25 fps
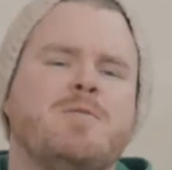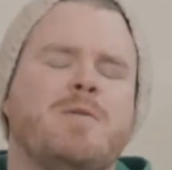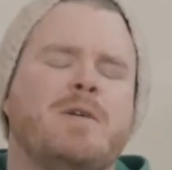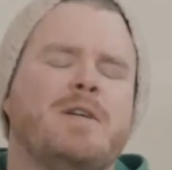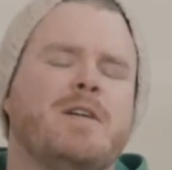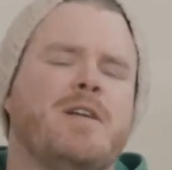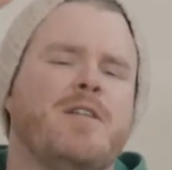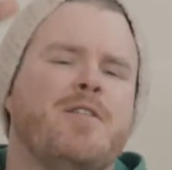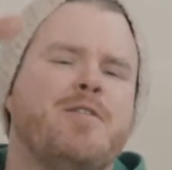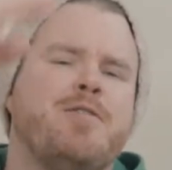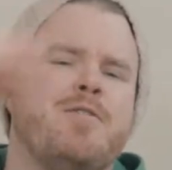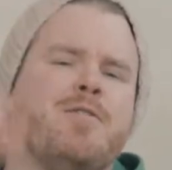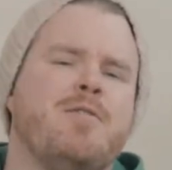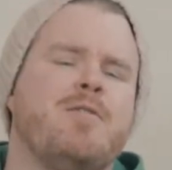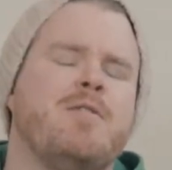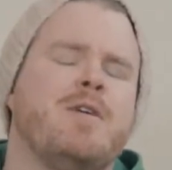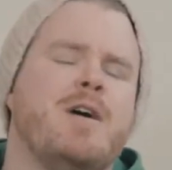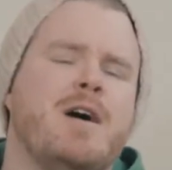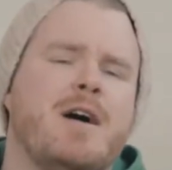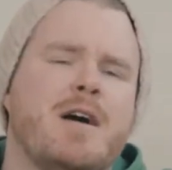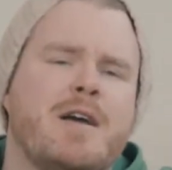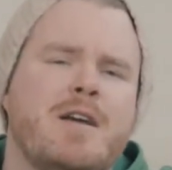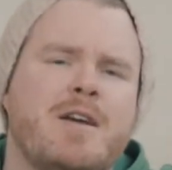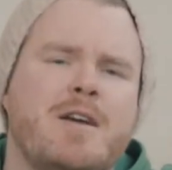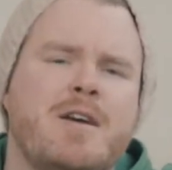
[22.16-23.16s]
when I thought
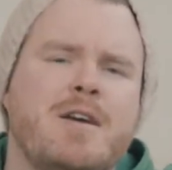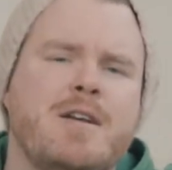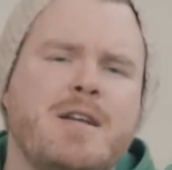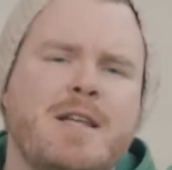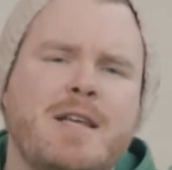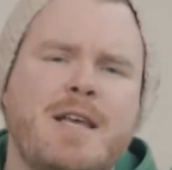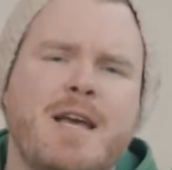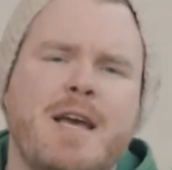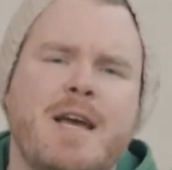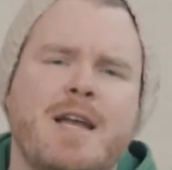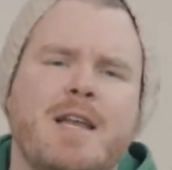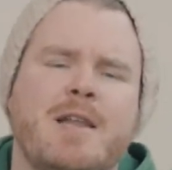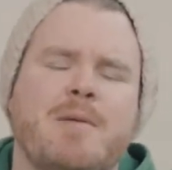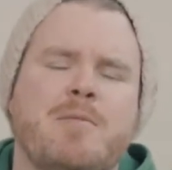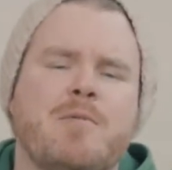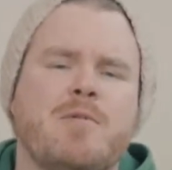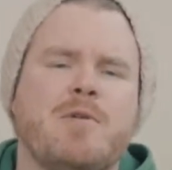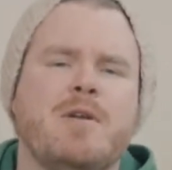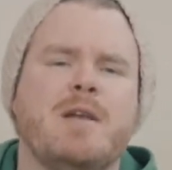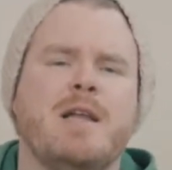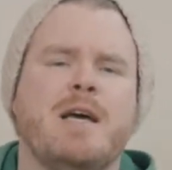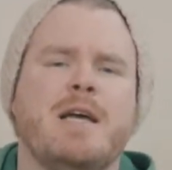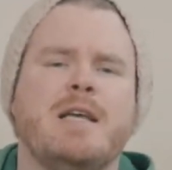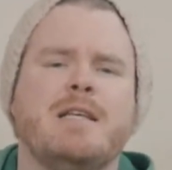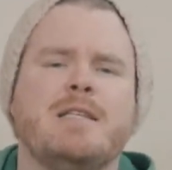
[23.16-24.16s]
I couldn't get any more
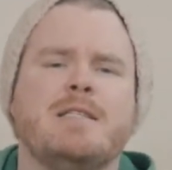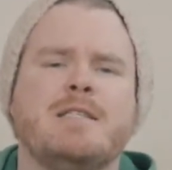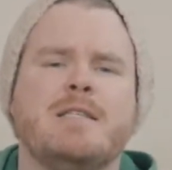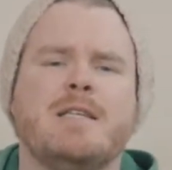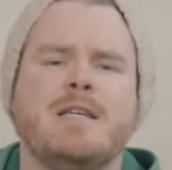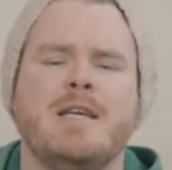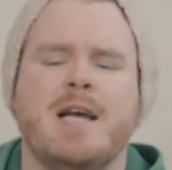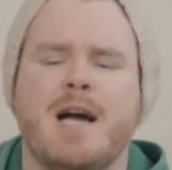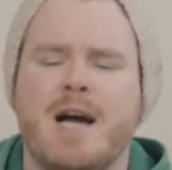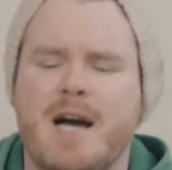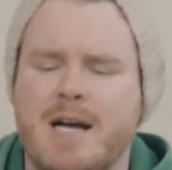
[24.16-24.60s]
lazy,